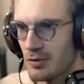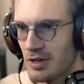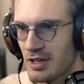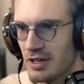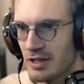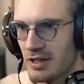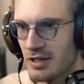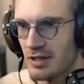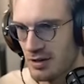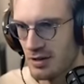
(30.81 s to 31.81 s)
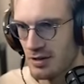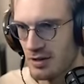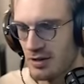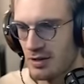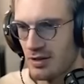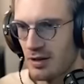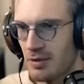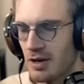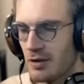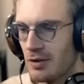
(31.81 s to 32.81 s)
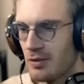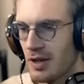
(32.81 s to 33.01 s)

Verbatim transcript: Do I click? There we go, new